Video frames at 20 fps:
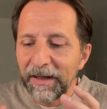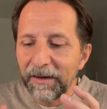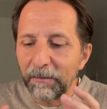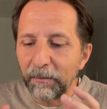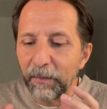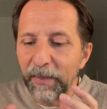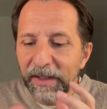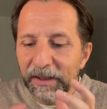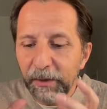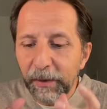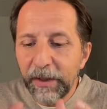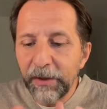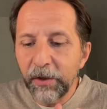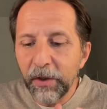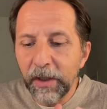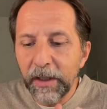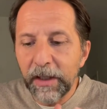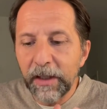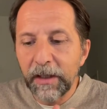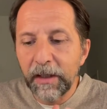
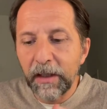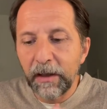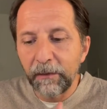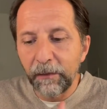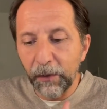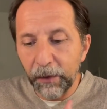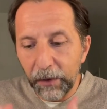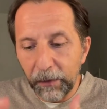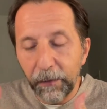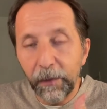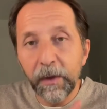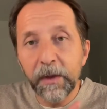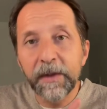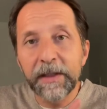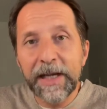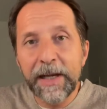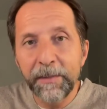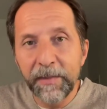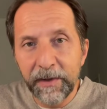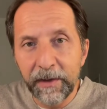Beatrice, for the first
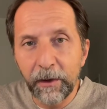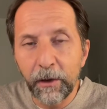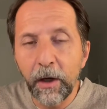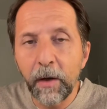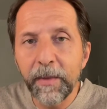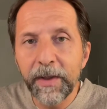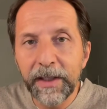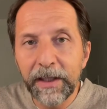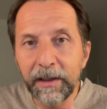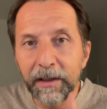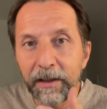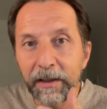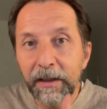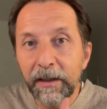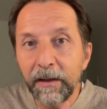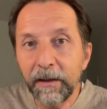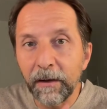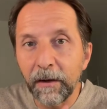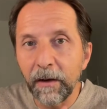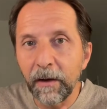time in the comedy
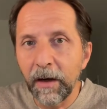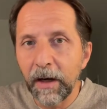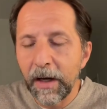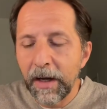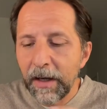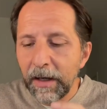here,